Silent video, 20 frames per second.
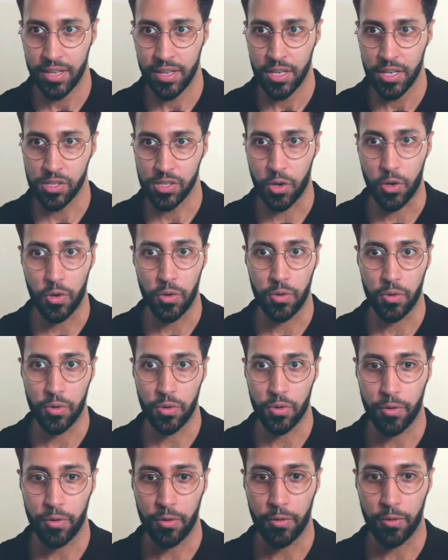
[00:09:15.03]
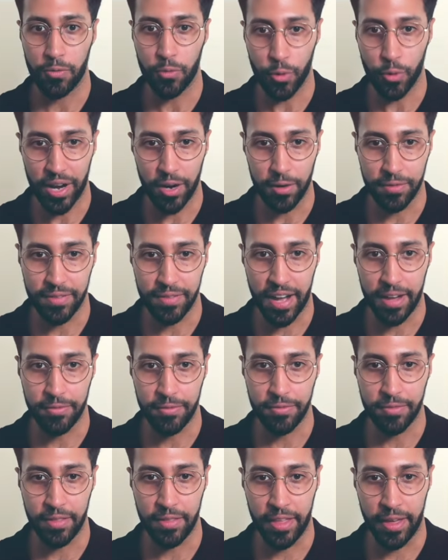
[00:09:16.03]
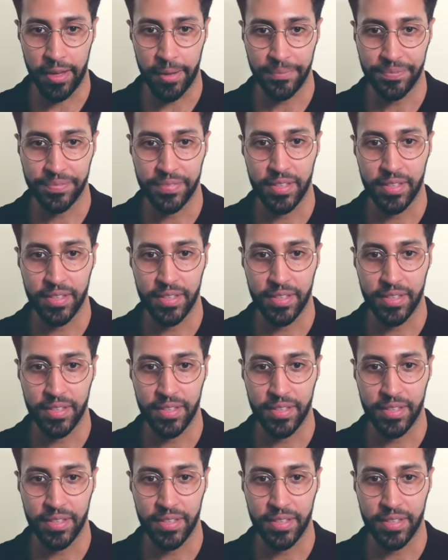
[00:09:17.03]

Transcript: So 4 out of 5 for there.